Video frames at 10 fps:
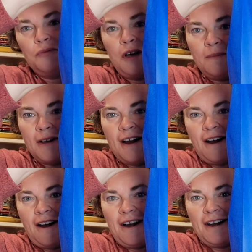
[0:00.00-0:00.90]

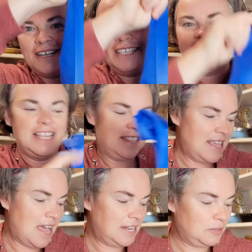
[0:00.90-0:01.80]
Walmart.
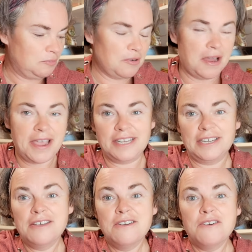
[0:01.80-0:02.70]
That's right.